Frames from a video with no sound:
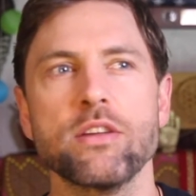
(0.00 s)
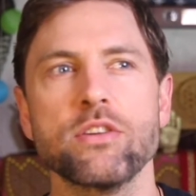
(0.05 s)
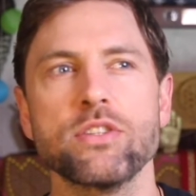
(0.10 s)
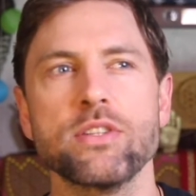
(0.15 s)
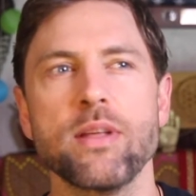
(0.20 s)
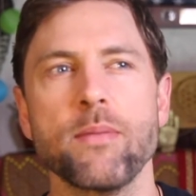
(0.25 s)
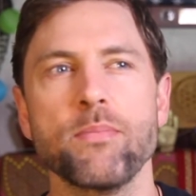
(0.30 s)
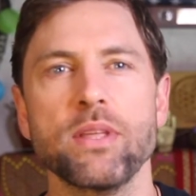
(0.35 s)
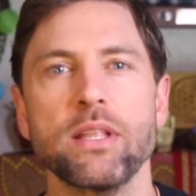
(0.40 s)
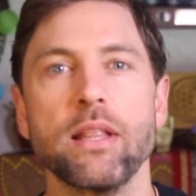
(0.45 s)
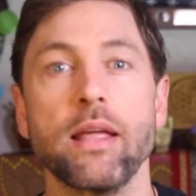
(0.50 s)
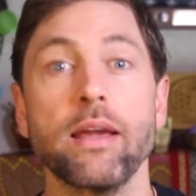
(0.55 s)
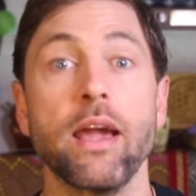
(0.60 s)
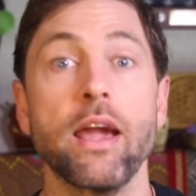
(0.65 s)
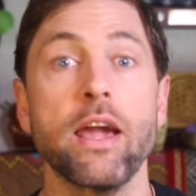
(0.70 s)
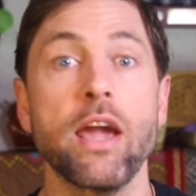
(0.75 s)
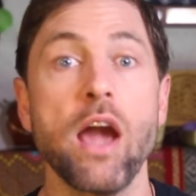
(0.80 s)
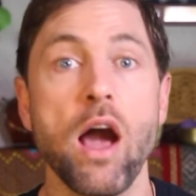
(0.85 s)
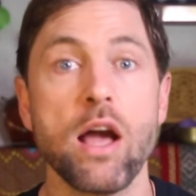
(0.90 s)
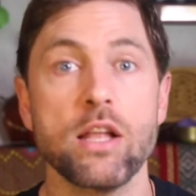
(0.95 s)
there's something like
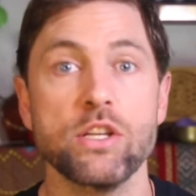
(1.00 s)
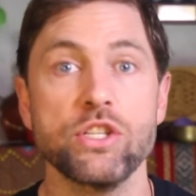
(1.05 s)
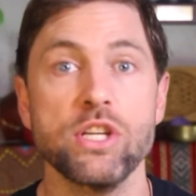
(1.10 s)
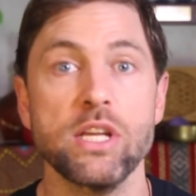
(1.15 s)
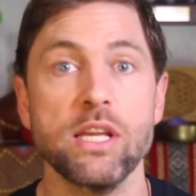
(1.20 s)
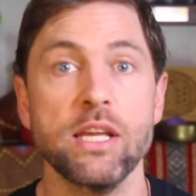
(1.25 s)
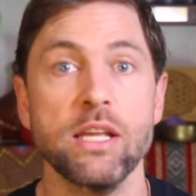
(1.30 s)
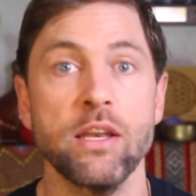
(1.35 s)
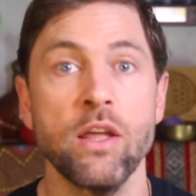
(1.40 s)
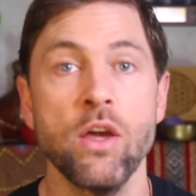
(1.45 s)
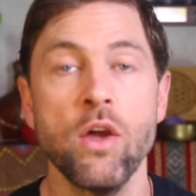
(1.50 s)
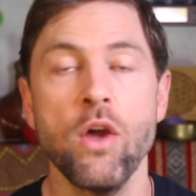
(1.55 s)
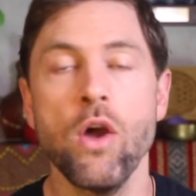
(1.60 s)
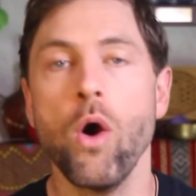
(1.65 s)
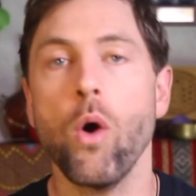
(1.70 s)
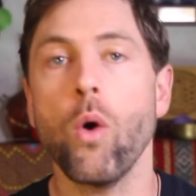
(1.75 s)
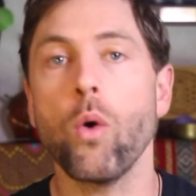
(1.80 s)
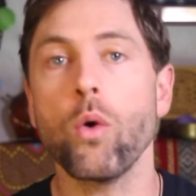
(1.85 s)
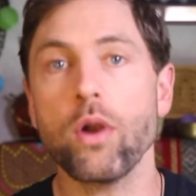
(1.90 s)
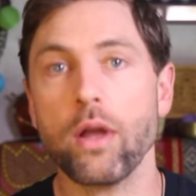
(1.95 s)
a God gene
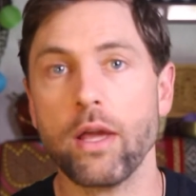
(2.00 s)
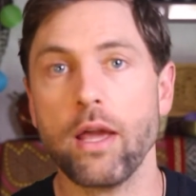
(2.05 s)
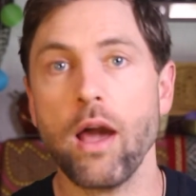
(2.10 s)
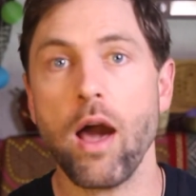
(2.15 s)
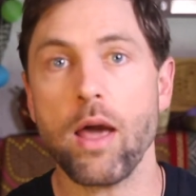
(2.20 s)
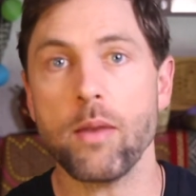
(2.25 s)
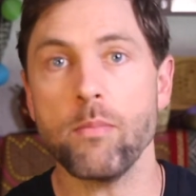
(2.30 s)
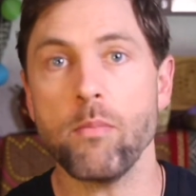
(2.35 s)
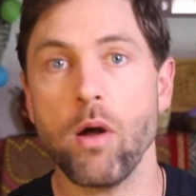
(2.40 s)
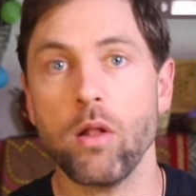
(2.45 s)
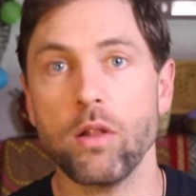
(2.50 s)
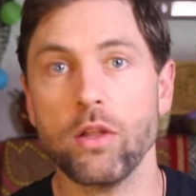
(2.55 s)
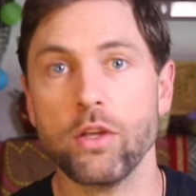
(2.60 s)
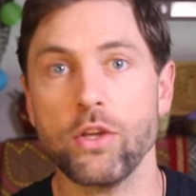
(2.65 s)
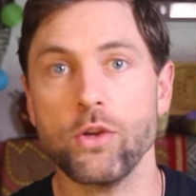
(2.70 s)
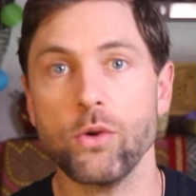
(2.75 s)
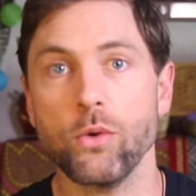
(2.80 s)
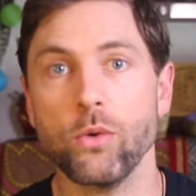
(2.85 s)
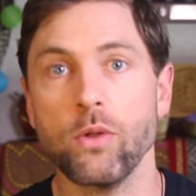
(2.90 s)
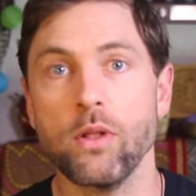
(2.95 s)
or a God
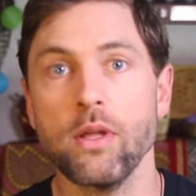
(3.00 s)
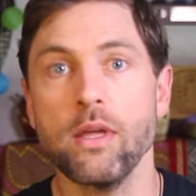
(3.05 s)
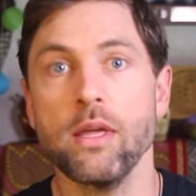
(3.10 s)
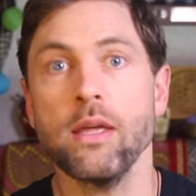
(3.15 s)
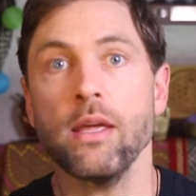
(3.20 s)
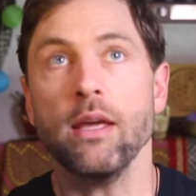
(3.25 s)
molecule,